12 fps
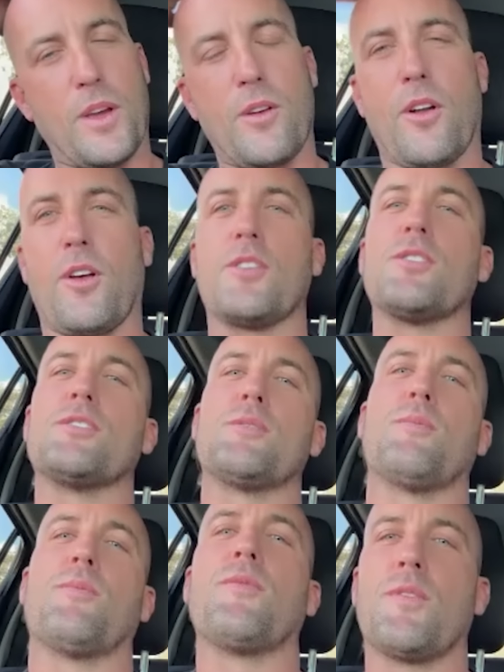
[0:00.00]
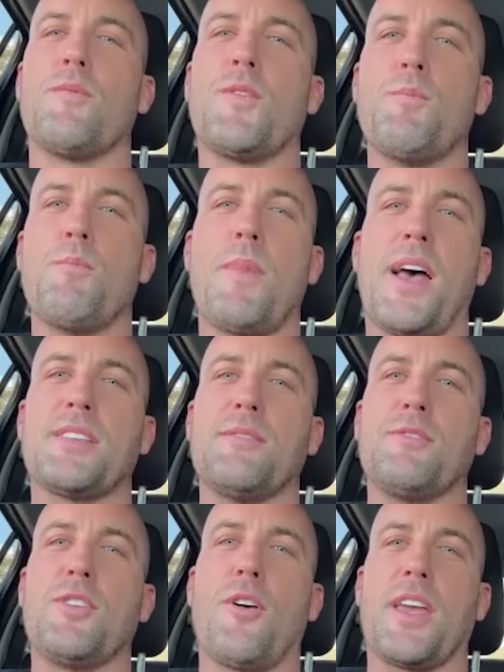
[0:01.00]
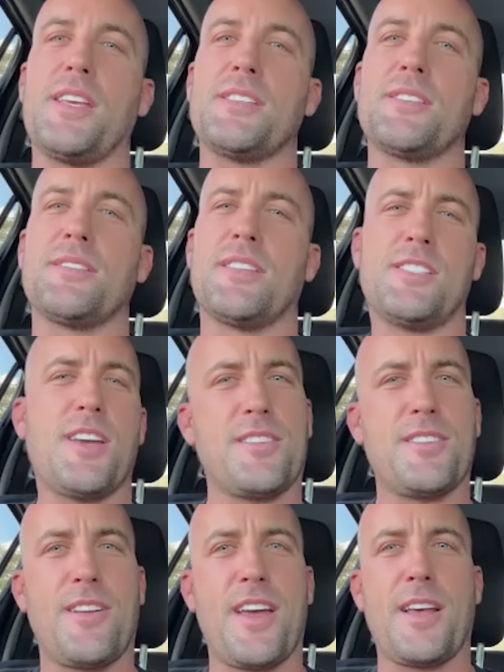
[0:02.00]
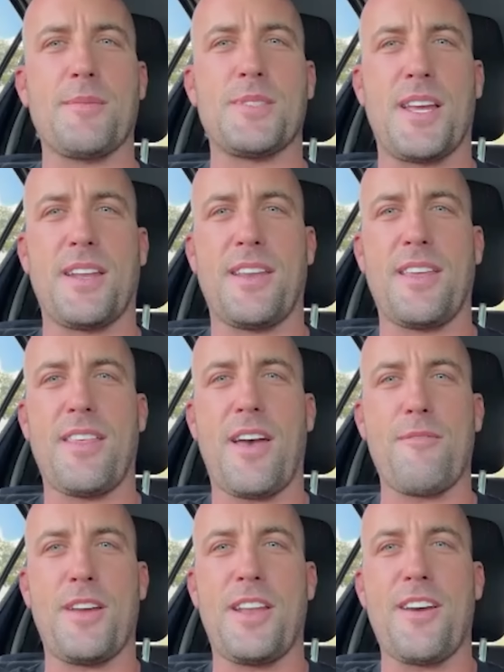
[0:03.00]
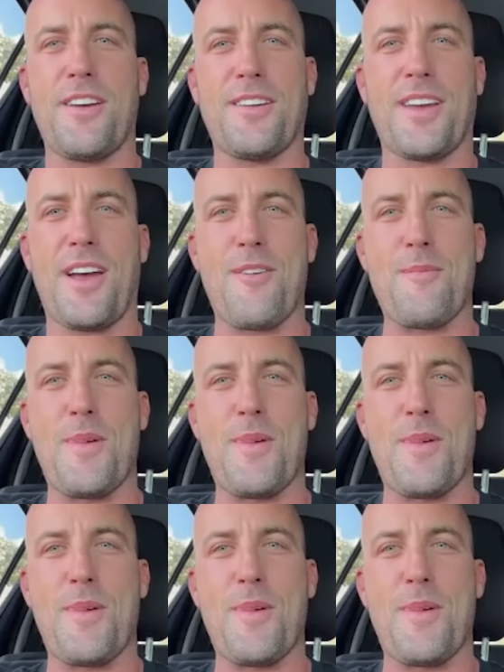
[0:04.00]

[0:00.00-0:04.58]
we got onto some massive doggies. Did I end up sending you that video? I can't